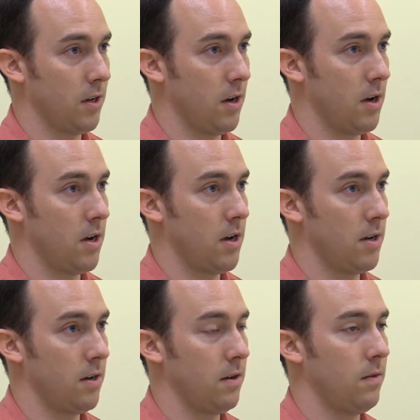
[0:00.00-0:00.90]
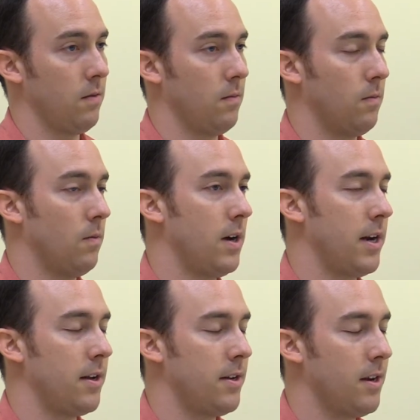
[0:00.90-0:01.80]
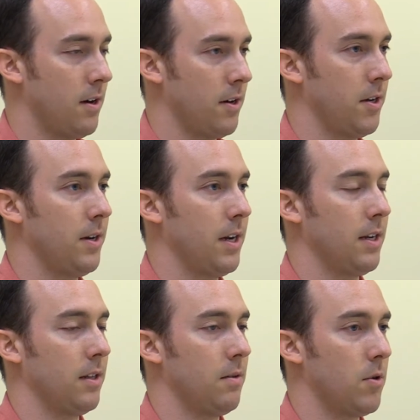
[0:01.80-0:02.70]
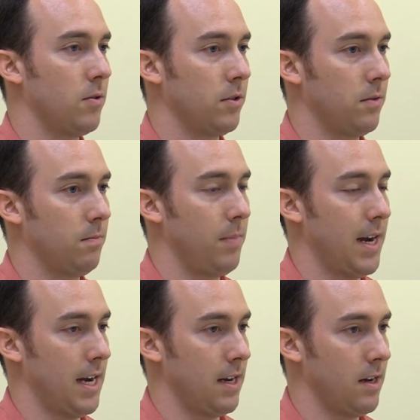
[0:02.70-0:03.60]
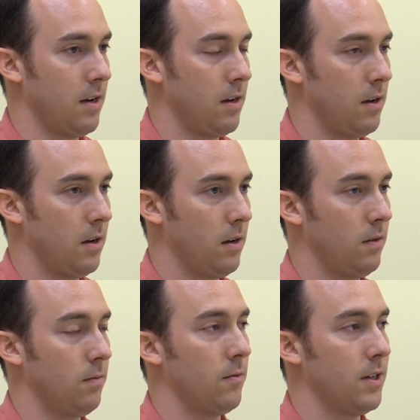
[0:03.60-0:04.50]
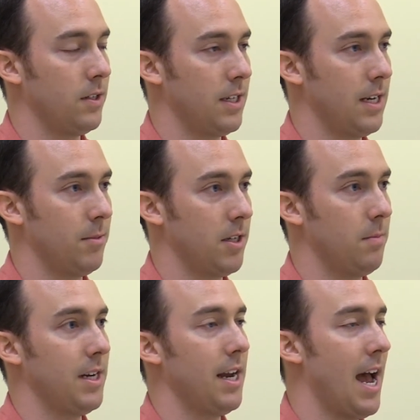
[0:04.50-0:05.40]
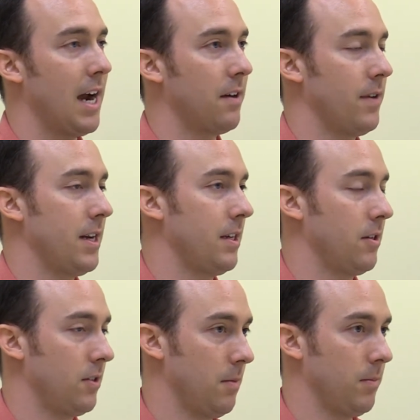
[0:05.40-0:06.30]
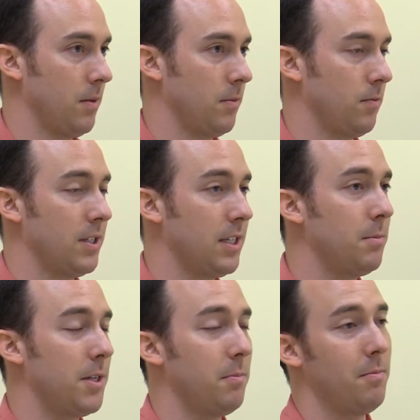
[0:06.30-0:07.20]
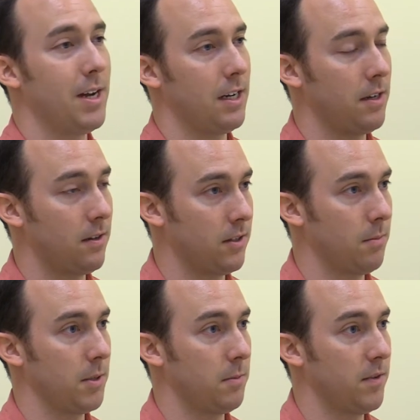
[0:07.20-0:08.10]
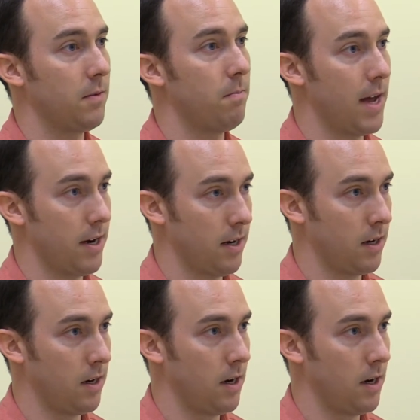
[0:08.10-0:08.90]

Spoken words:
on when are you getting the most pain? What seems to be aggravating your symptoms? What seems to be making your symptoms feel better?